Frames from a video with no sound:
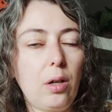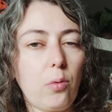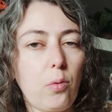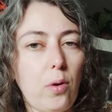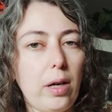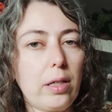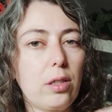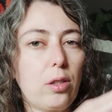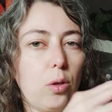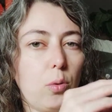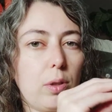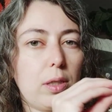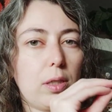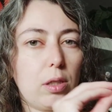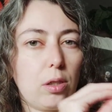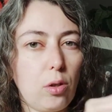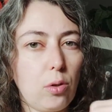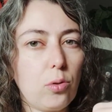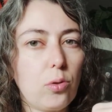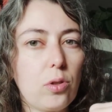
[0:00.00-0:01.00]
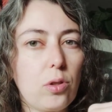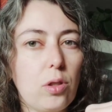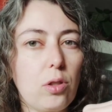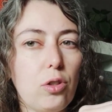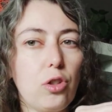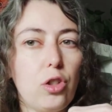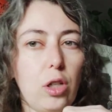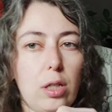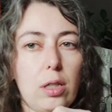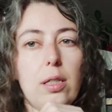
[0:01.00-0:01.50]
right? So it suits
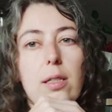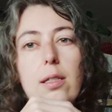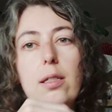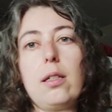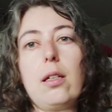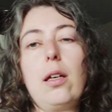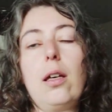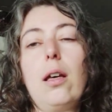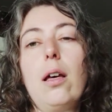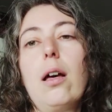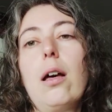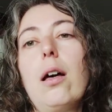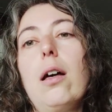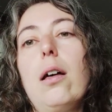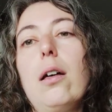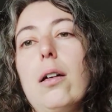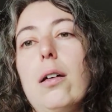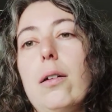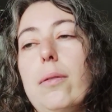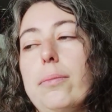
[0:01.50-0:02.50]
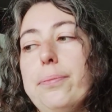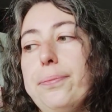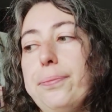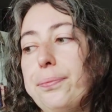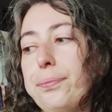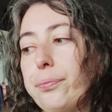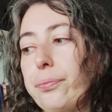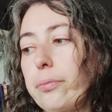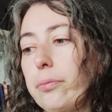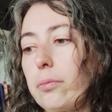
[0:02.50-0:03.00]
just,
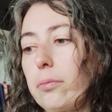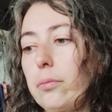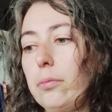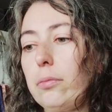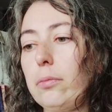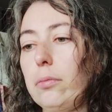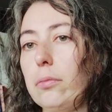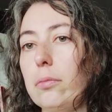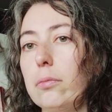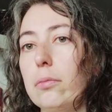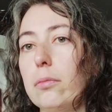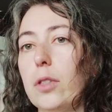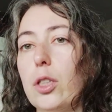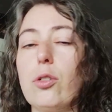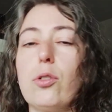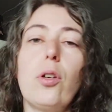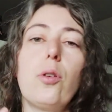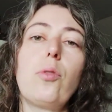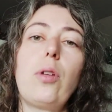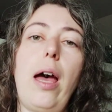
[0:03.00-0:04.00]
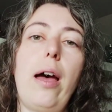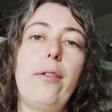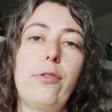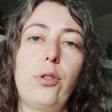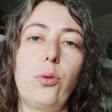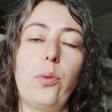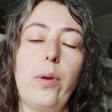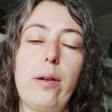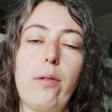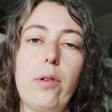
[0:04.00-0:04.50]
you don't have
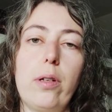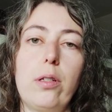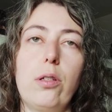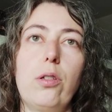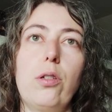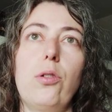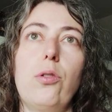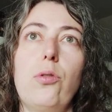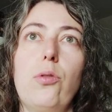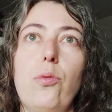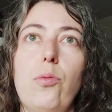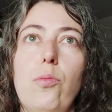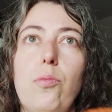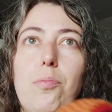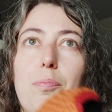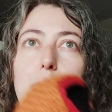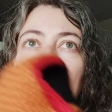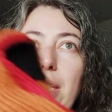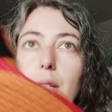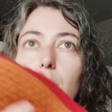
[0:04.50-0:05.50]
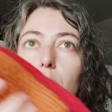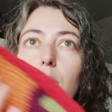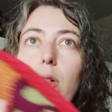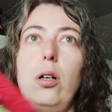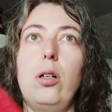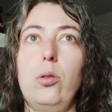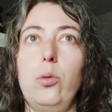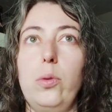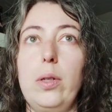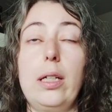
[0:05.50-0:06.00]
to wear it to be all
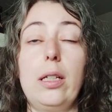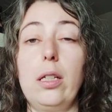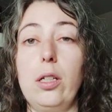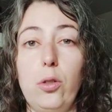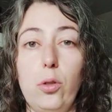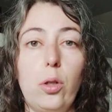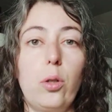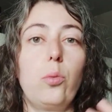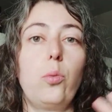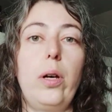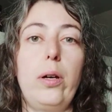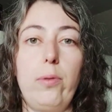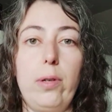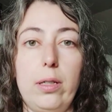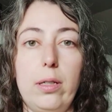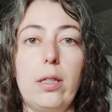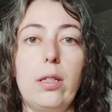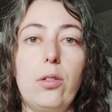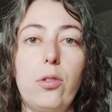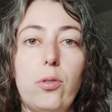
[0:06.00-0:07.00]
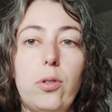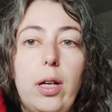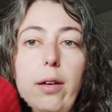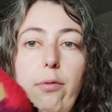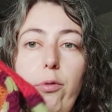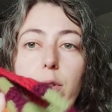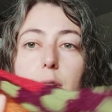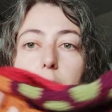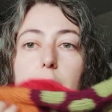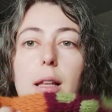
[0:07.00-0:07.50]
Halloweeny. You can wear it in your
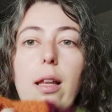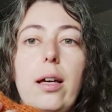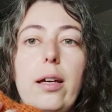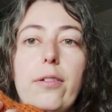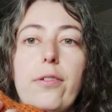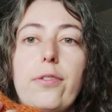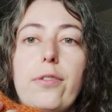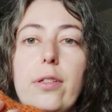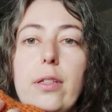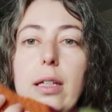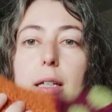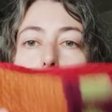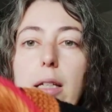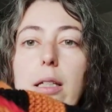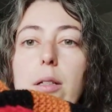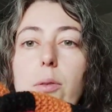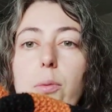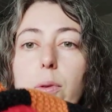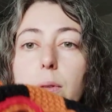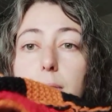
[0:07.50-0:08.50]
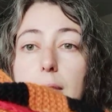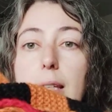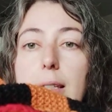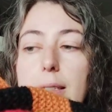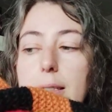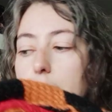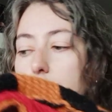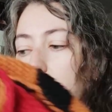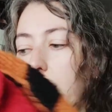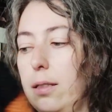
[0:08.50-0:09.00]
everyday life with
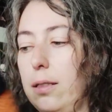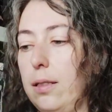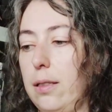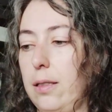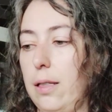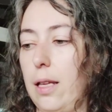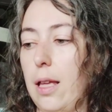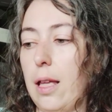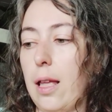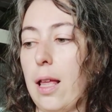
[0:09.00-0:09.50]
these colors